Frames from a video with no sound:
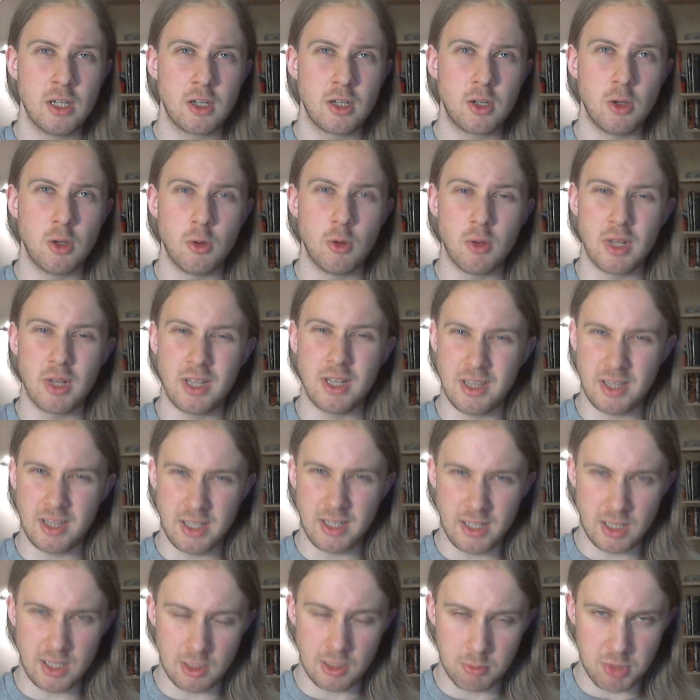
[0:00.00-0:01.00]
go a
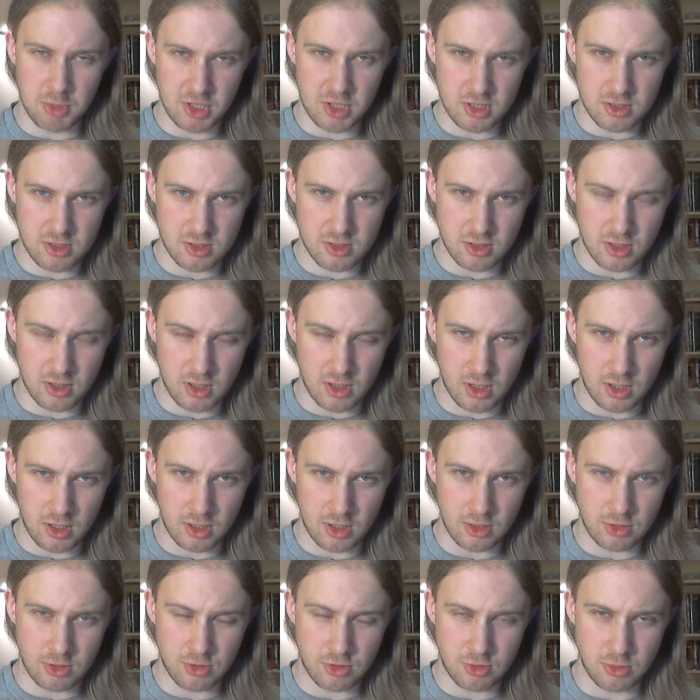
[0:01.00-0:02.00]
little bit
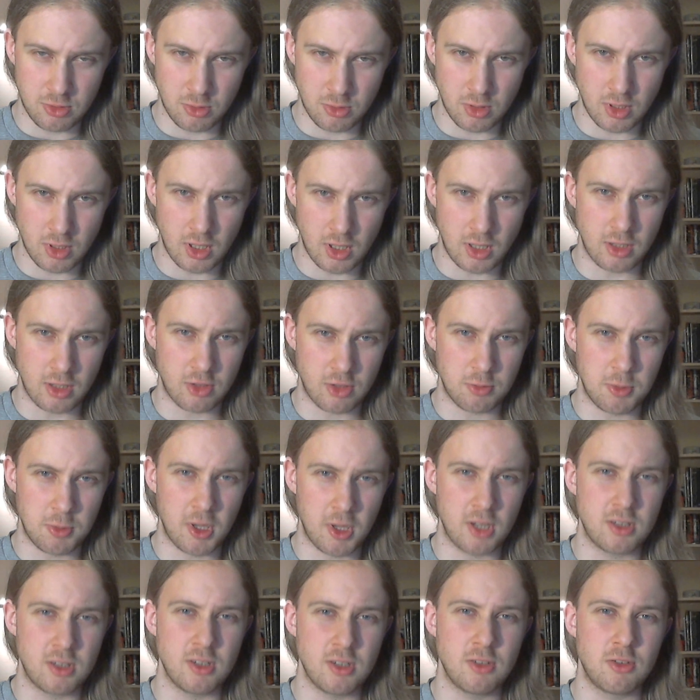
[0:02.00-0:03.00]
sooner than I
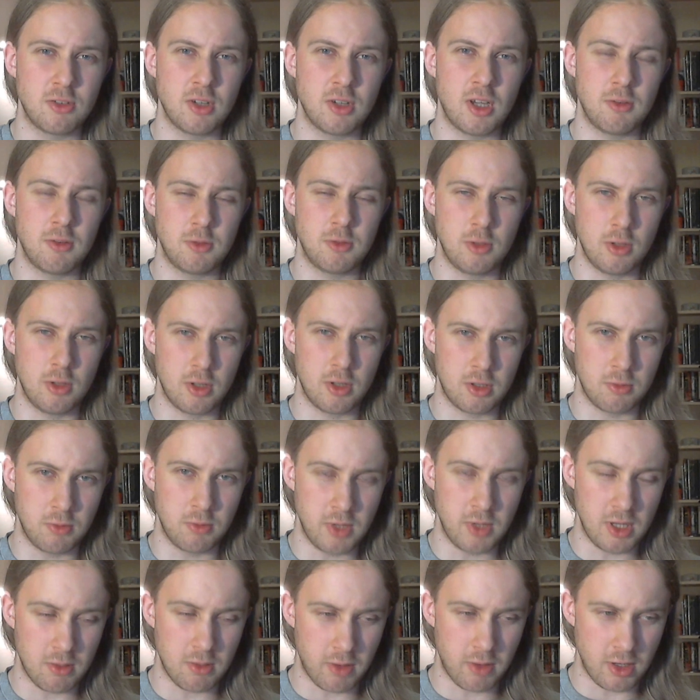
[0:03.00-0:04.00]
expected, so I have to like
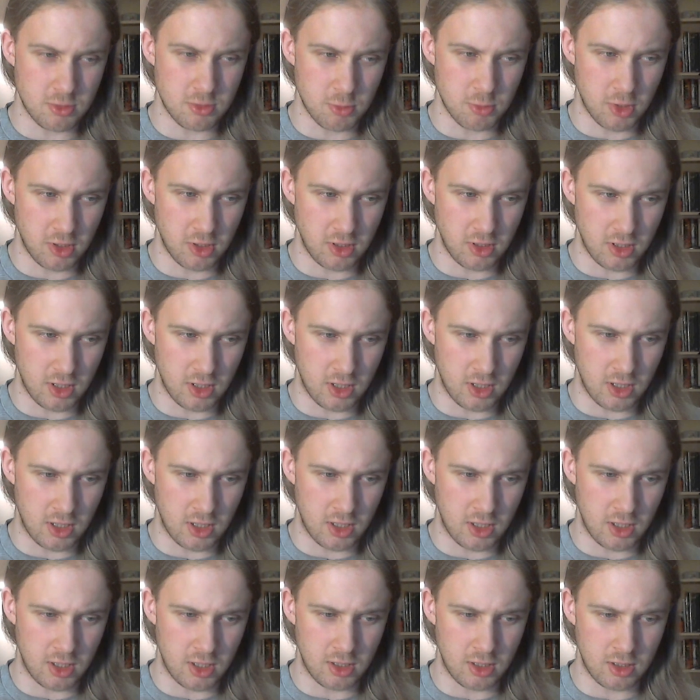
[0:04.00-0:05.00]
rearrange
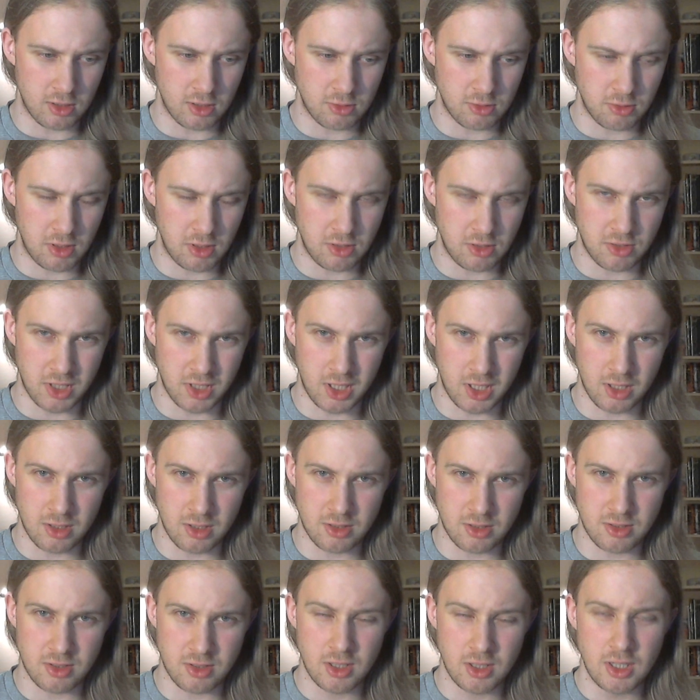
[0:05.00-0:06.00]
my train
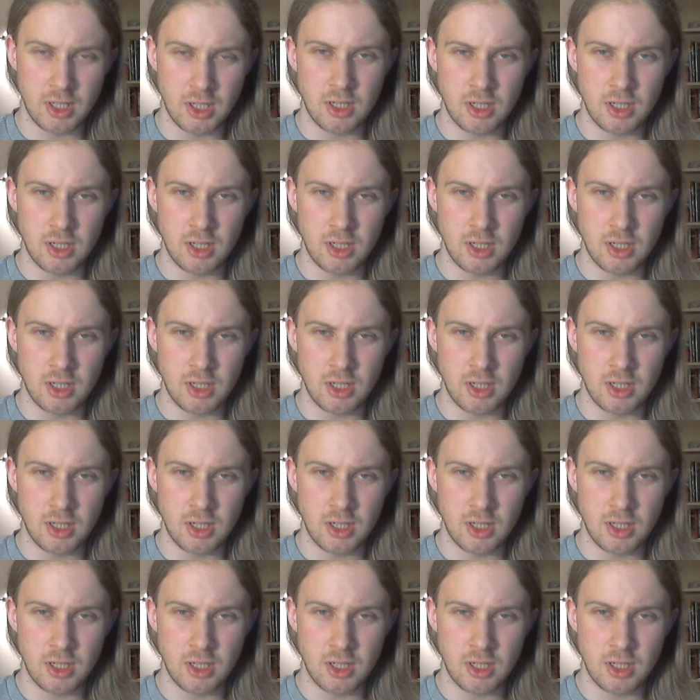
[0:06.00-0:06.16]
ticket,